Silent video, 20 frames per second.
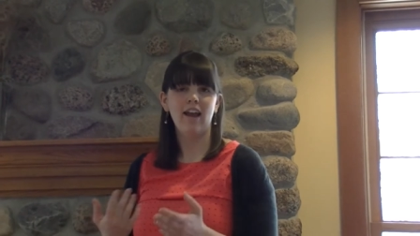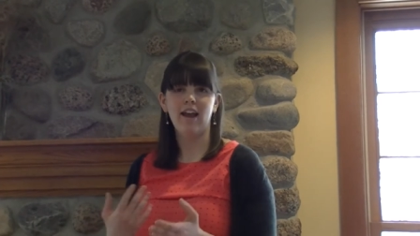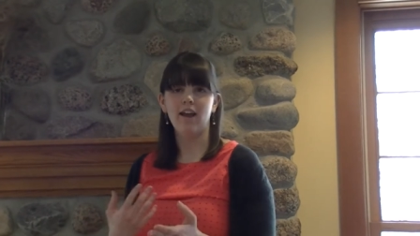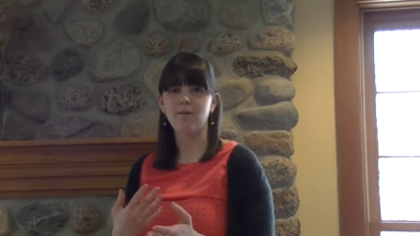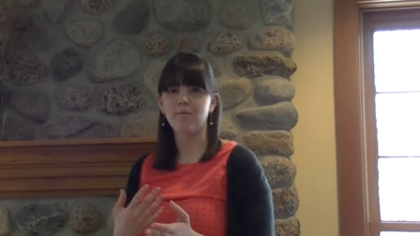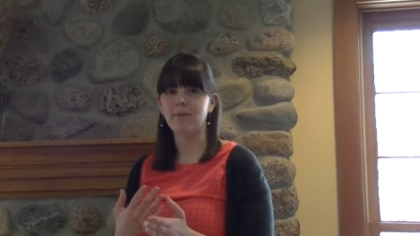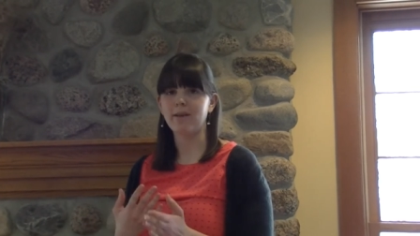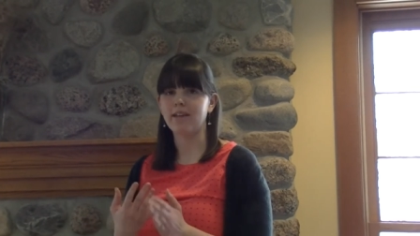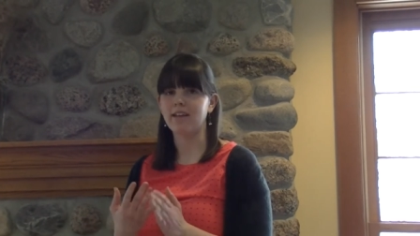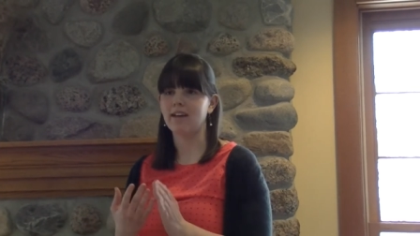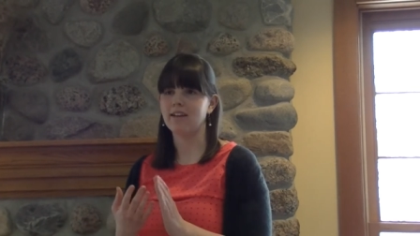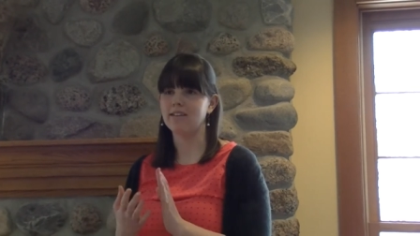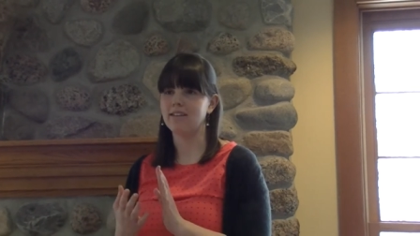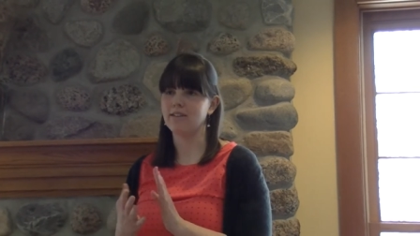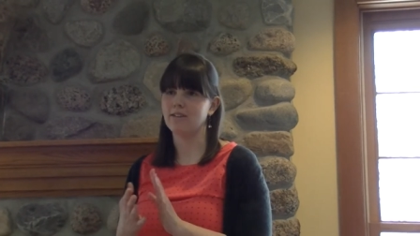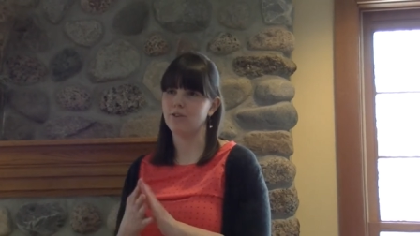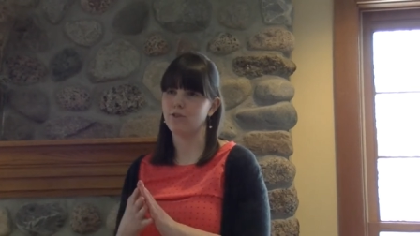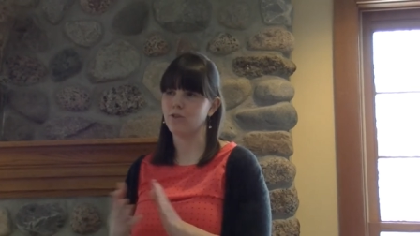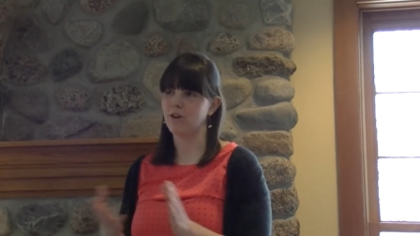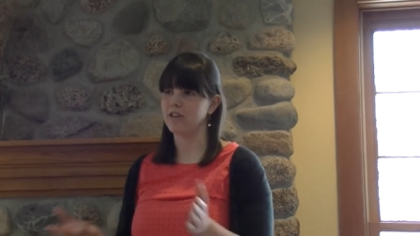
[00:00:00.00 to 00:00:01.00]
And because
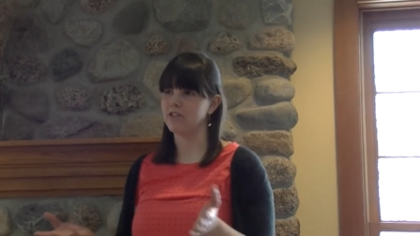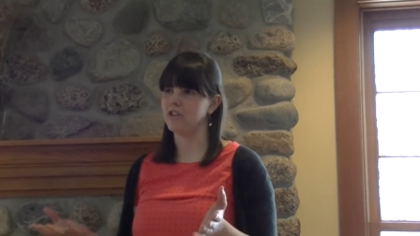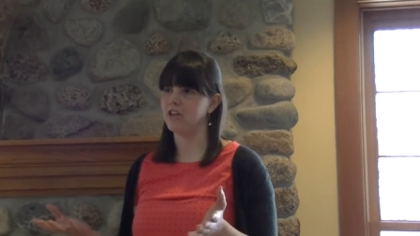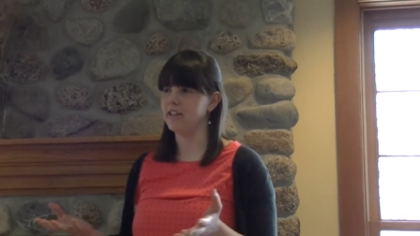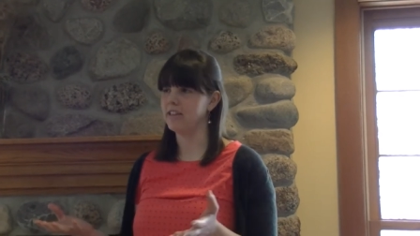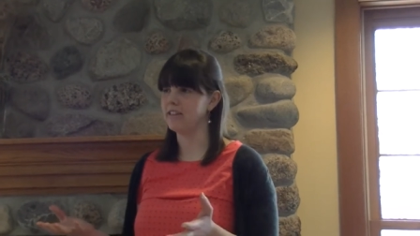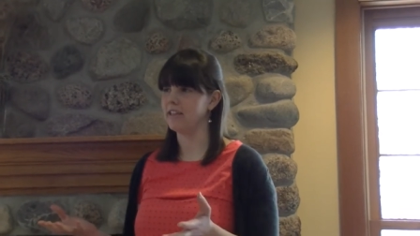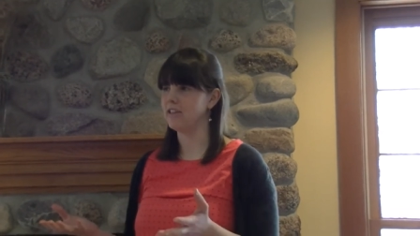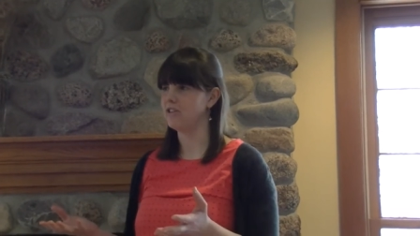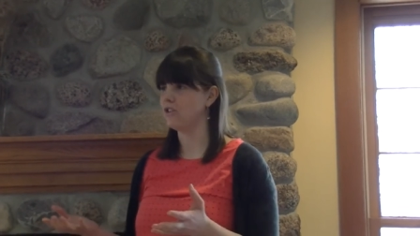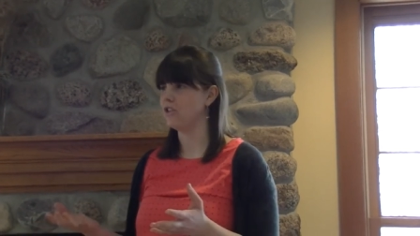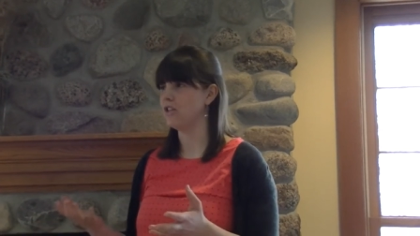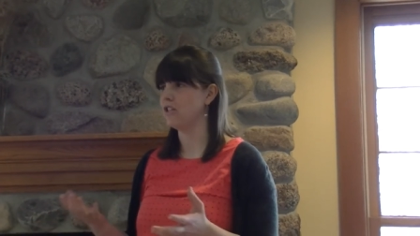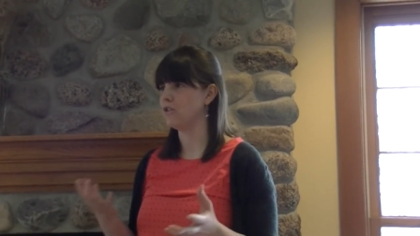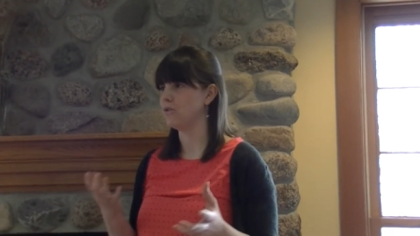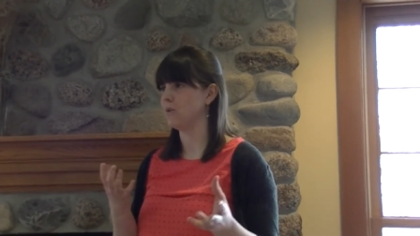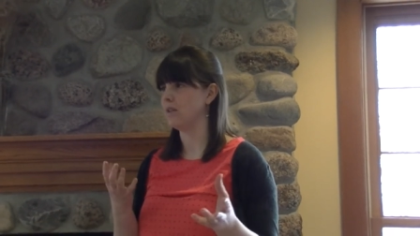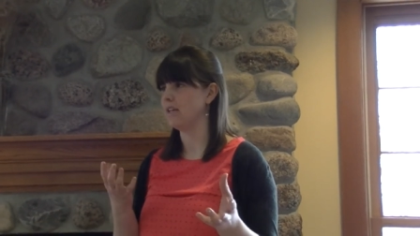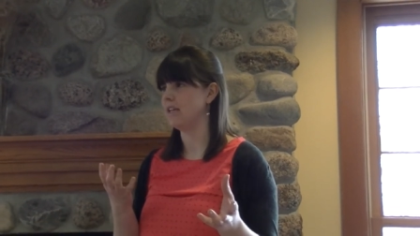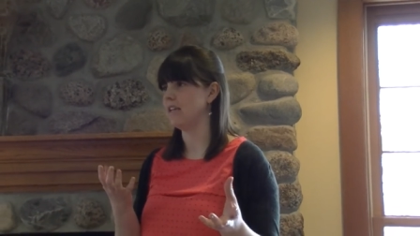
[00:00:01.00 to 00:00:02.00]
it's a direct translation,
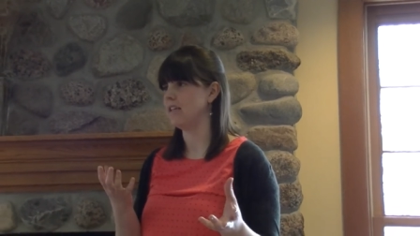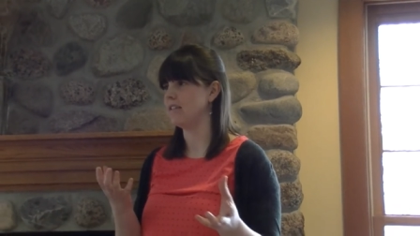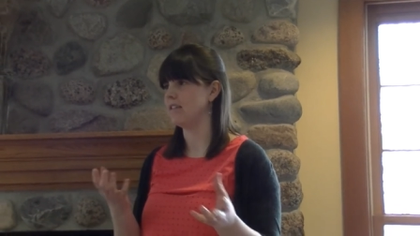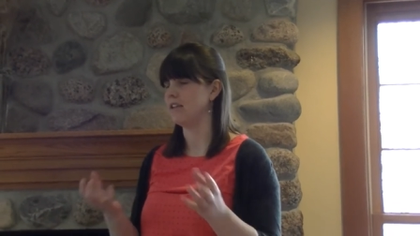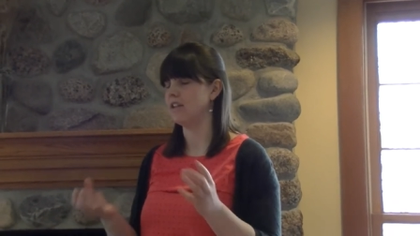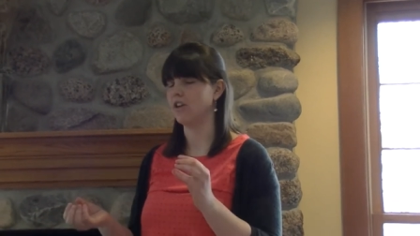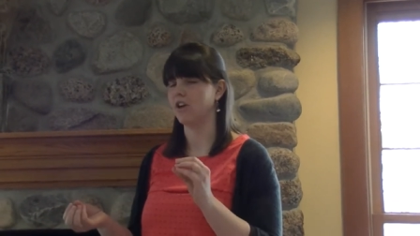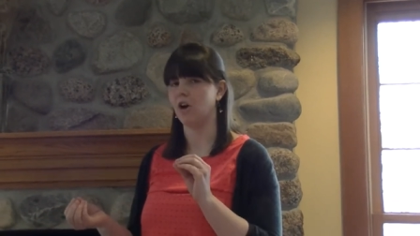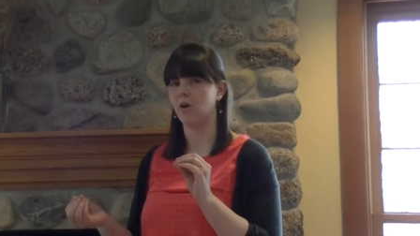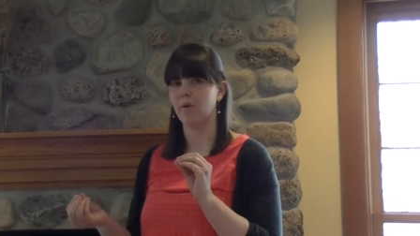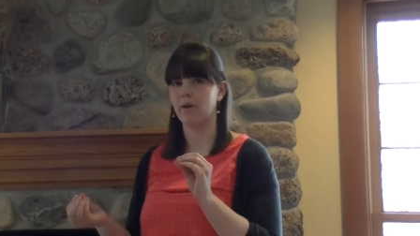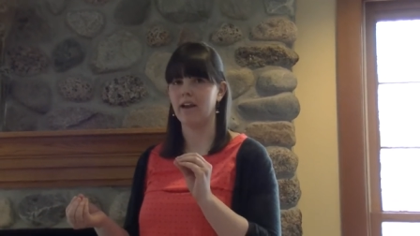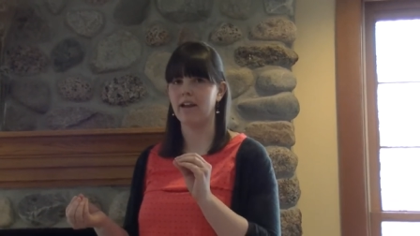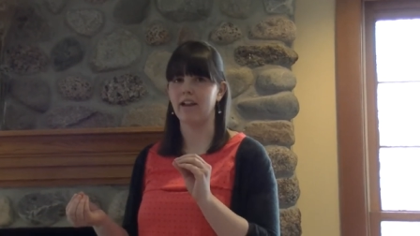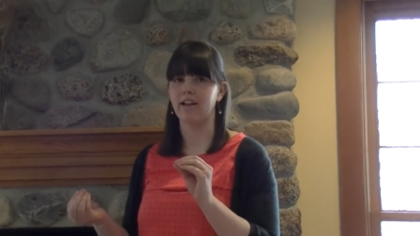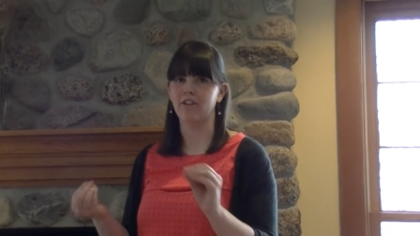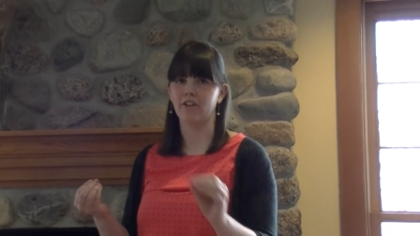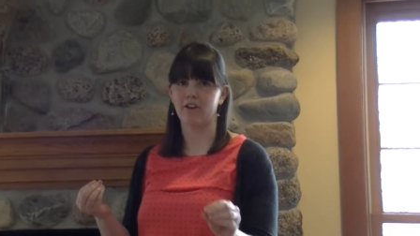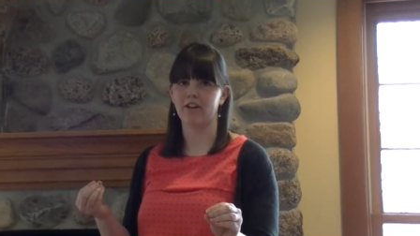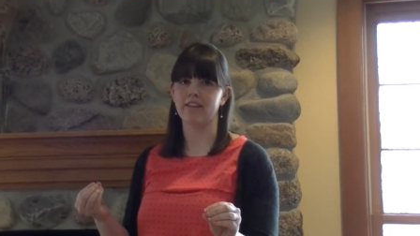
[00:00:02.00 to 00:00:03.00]
it's really easy to go
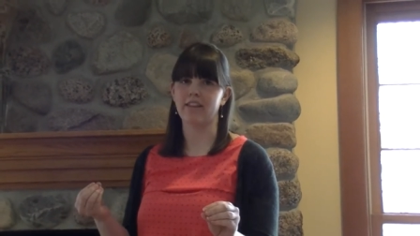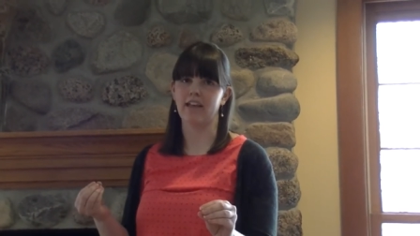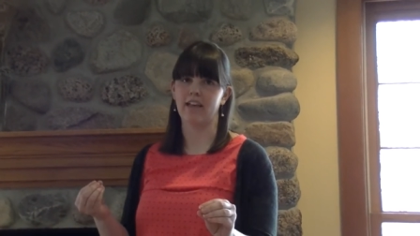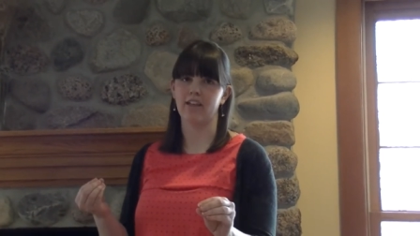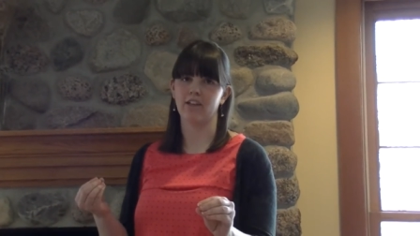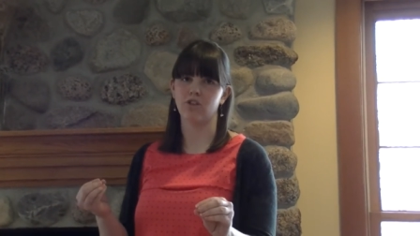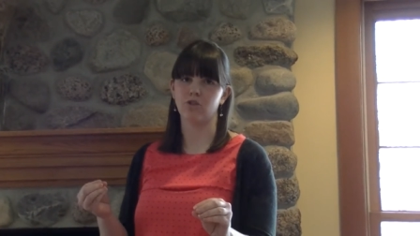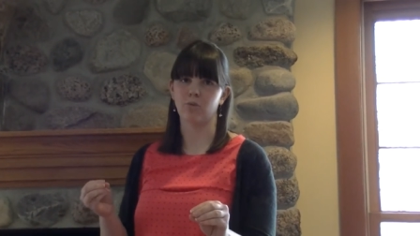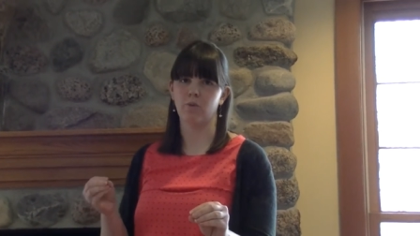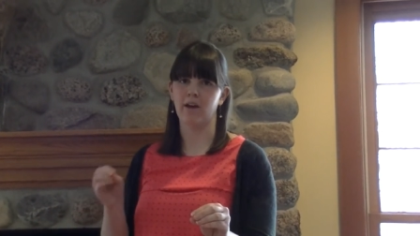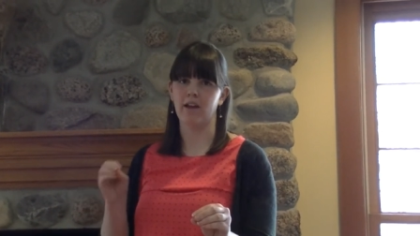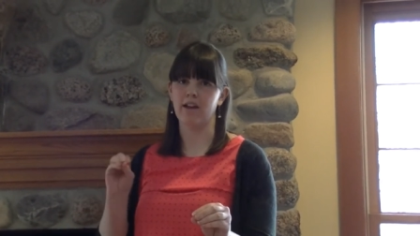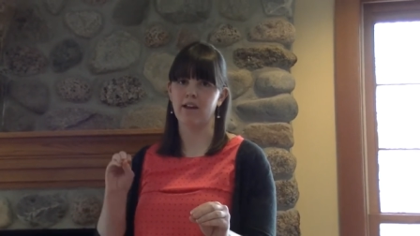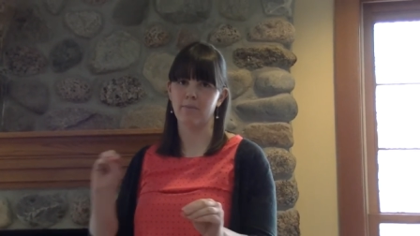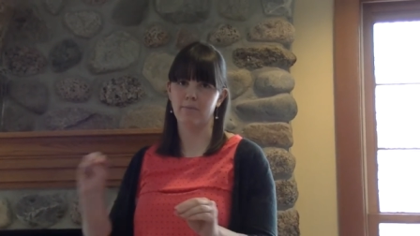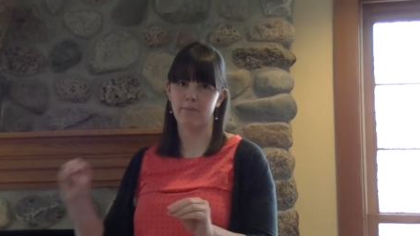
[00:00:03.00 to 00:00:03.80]
in and look at the English one